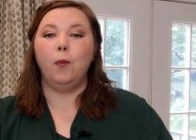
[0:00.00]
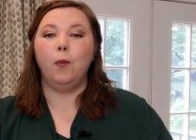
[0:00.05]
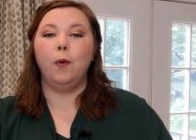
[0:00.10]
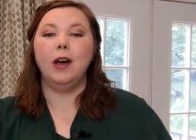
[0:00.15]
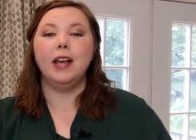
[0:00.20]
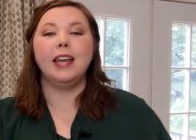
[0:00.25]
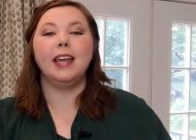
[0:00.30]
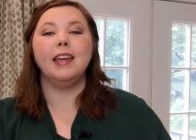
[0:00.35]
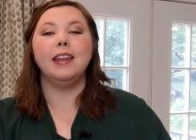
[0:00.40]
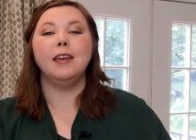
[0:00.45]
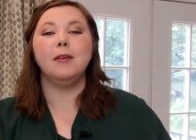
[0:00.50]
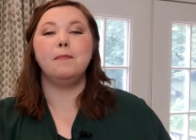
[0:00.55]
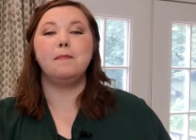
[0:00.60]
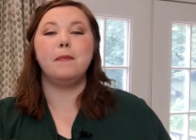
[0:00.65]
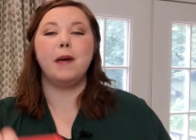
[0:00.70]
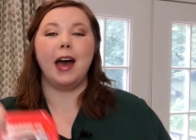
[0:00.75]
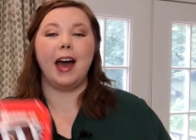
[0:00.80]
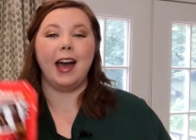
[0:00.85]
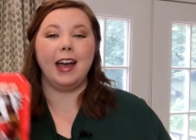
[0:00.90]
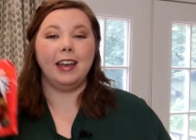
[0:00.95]
What can a
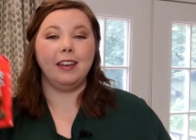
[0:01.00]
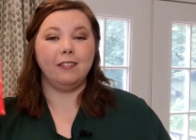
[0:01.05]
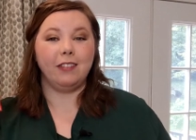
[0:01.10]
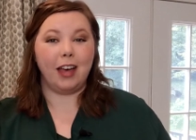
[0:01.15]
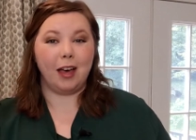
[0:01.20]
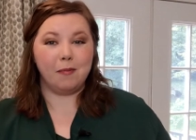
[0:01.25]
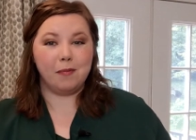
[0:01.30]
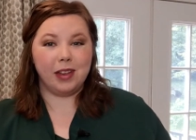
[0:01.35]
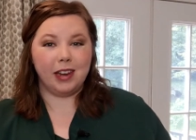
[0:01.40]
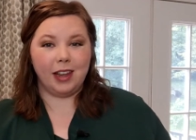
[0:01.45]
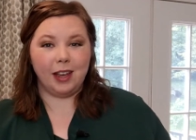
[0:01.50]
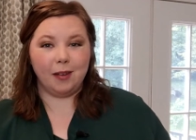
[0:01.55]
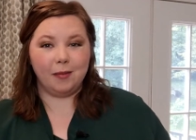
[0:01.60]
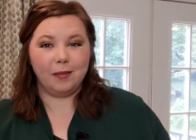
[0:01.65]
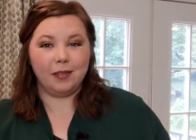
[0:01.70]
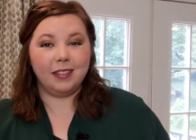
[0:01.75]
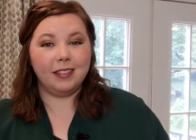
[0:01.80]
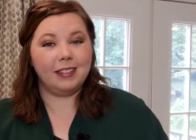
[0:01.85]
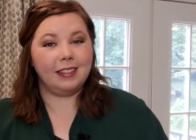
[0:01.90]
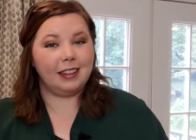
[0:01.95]
bag of
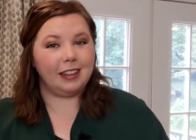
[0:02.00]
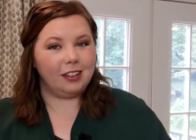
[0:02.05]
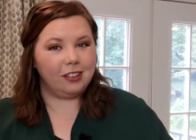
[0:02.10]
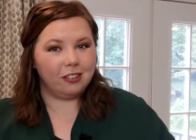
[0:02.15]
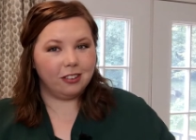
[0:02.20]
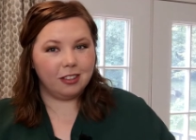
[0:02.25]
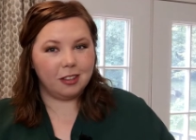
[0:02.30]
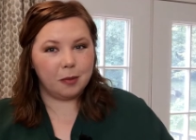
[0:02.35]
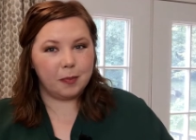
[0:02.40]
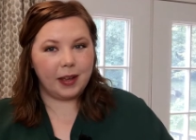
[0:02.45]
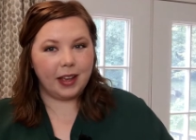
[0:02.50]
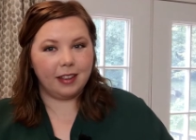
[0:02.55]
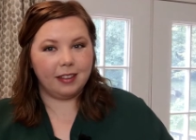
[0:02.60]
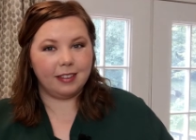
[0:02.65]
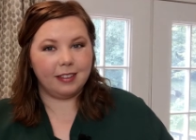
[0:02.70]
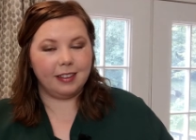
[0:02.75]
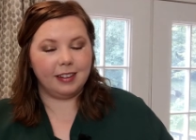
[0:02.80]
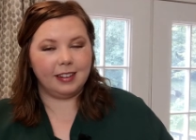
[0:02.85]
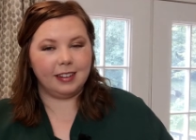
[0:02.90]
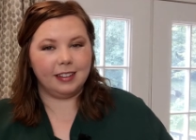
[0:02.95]
M&Ms teach us about
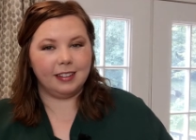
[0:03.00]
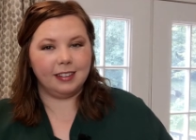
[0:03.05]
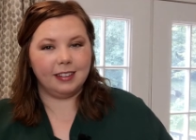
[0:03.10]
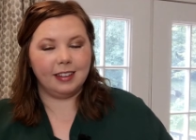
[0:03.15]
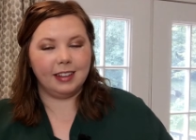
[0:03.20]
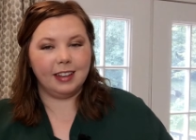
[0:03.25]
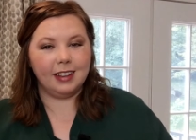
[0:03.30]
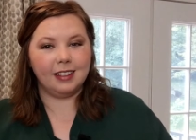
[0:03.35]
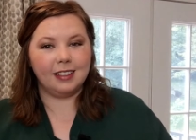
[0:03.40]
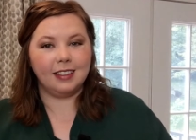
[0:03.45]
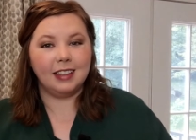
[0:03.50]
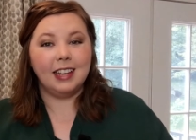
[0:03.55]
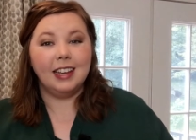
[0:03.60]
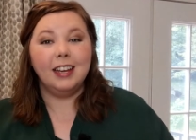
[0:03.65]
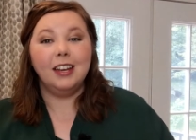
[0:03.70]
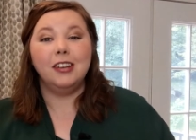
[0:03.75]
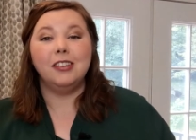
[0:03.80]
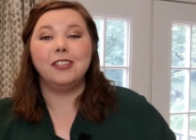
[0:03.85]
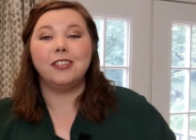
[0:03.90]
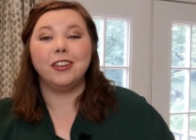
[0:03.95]
statistics?
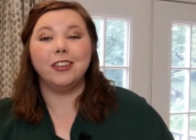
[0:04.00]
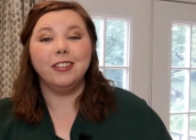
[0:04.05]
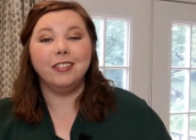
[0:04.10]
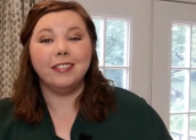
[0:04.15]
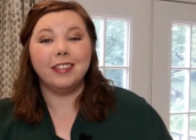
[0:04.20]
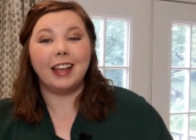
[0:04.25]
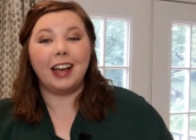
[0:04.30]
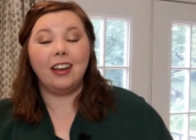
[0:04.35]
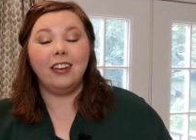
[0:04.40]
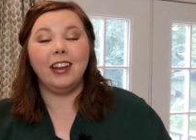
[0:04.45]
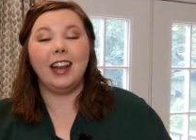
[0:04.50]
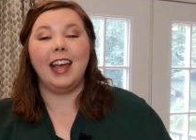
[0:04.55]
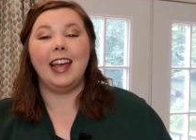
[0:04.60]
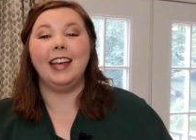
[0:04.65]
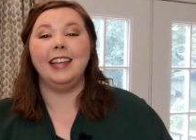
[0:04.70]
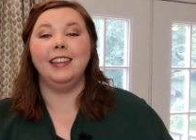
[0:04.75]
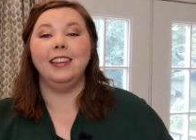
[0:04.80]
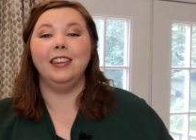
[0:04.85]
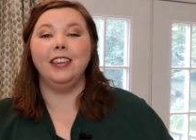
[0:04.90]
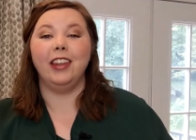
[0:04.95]
Turns out
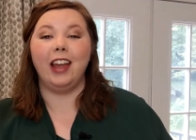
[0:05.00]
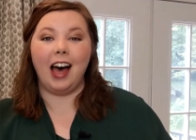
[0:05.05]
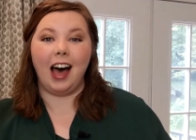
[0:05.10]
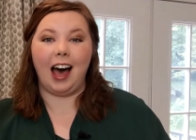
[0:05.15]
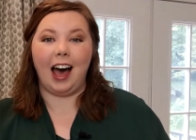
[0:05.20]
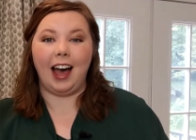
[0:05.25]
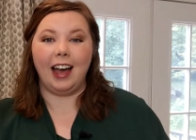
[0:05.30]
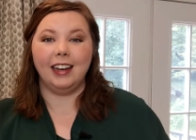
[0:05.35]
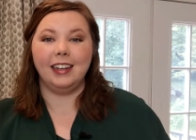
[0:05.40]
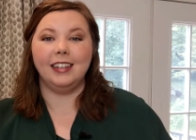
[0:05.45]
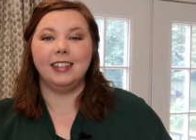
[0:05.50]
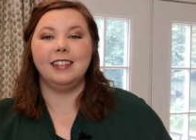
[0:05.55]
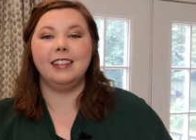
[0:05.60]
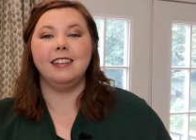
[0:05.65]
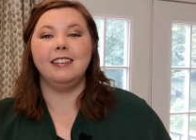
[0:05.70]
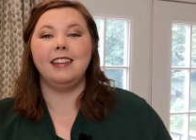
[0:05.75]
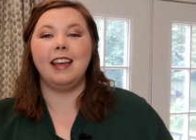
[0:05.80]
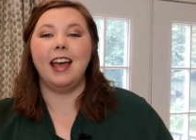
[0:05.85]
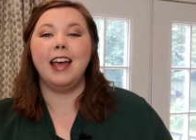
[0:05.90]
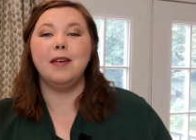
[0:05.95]
a lot.
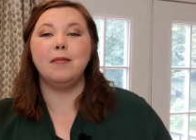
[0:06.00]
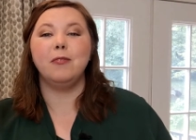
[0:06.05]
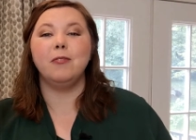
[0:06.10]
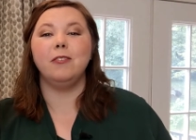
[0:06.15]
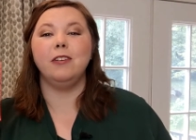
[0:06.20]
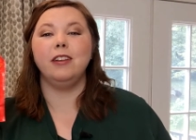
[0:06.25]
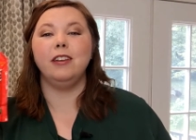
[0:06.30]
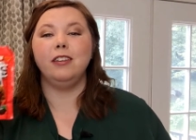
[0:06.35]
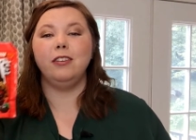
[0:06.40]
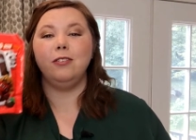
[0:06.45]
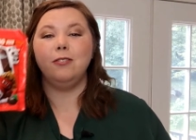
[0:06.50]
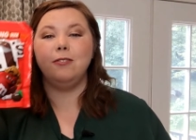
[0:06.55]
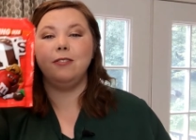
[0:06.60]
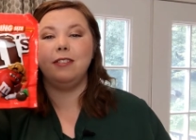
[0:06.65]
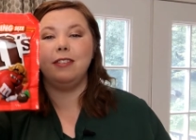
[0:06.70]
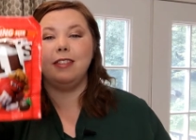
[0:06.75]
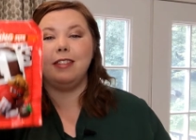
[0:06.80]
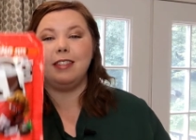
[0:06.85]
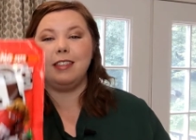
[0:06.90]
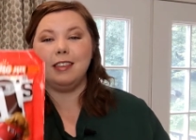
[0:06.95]
Today I'm going to use
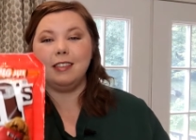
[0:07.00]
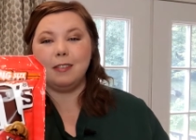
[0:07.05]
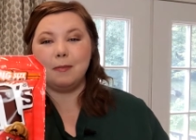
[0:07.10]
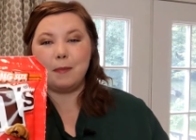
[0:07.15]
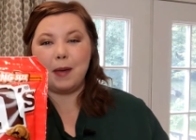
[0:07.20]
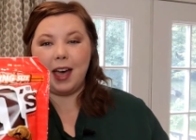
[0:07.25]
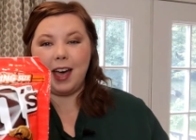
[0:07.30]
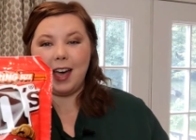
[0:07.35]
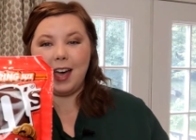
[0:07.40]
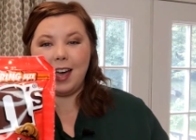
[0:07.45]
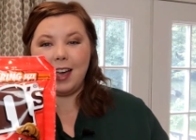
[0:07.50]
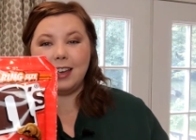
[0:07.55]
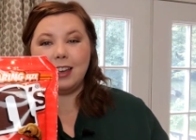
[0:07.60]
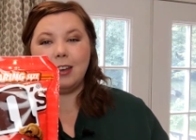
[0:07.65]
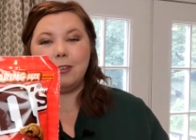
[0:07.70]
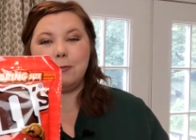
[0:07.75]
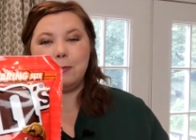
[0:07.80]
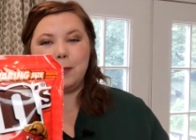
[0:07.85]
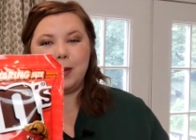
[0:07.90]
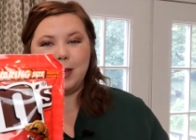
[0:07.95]
this bag
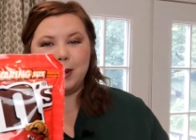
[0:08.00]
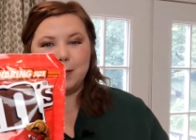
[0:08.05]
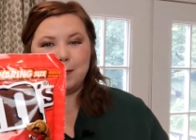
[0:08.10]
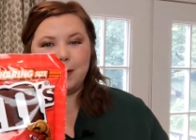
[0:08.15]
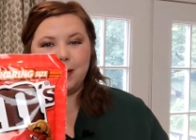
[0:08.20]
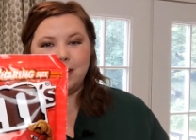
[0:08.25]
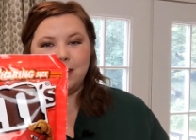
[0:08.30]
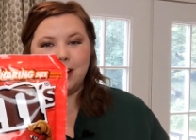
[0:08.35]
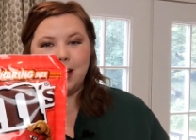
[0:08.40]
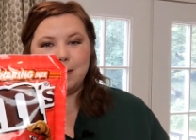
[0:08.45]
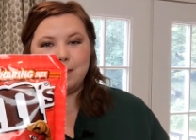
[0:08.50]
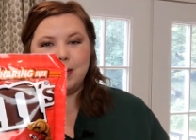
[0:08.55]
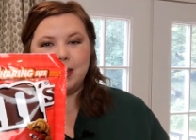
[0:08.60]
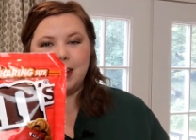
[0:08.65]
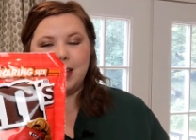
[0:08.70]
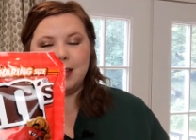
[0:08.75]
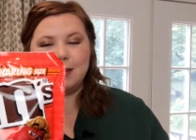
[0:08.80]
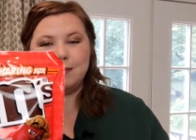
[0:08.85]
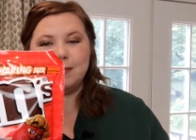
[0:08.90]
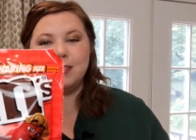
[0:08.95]
of peanut butter
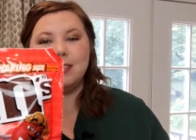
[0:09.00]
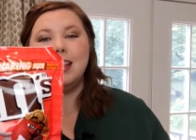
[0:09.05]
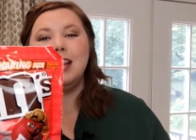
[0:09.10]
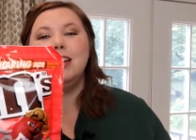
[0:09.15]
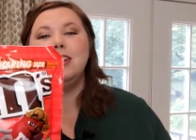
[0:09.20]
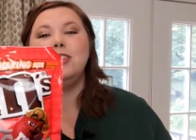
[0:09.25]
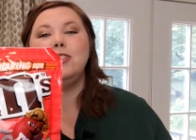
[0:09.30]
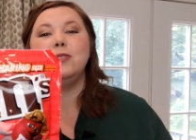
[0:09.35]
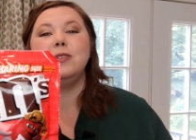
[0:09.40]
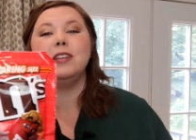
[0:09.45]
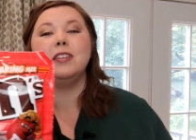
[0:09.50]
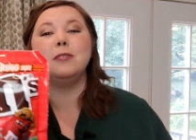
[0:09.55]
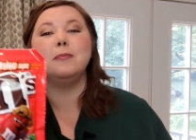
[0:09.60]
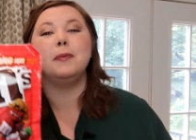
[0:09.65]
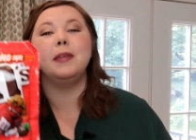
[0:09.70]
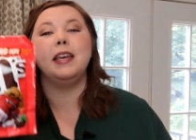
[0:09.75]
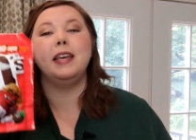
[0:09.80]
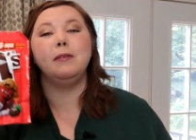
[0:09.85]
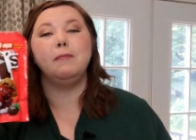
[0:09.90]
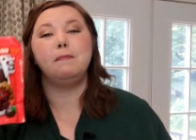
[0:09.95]
M&Ms to
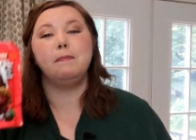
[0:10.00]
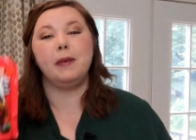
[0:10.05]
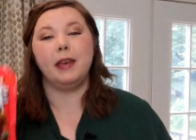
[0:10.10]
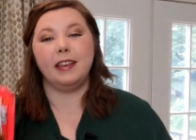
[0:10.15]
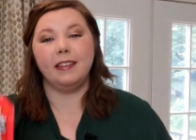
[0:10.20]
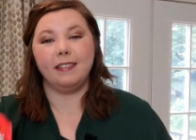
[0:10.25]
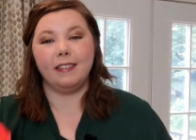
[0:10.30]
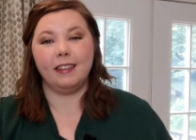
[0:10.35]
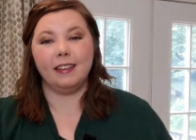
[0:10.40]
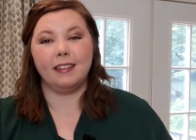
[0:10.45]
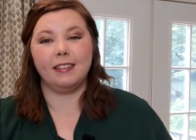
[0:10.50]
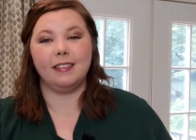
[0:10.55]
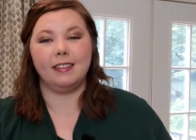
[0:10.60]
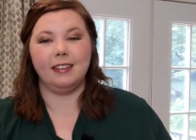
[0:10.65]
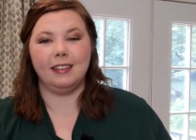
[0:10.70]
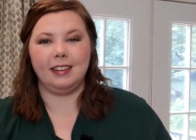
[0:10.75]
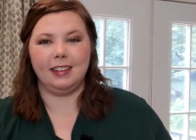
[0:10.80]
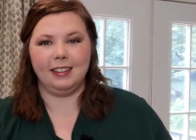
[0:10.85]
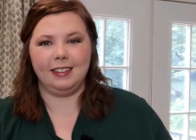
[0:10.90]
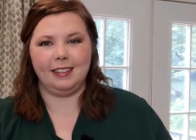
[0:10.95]
explain basic
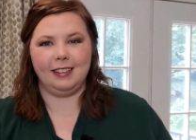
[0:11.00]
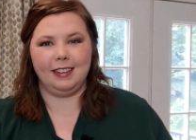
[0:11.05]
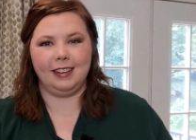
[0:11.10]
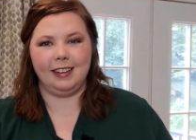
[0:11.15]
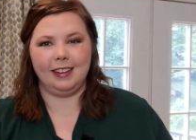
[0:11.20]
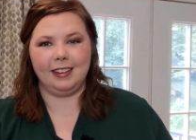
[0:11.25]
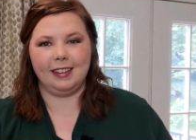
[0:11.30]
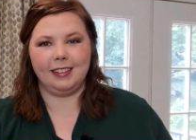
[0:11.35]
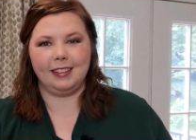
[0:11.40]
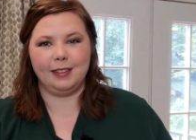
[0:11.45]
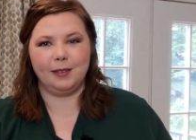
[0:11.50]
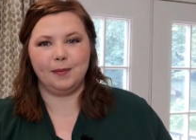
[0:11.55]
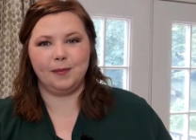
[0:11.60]
statistics.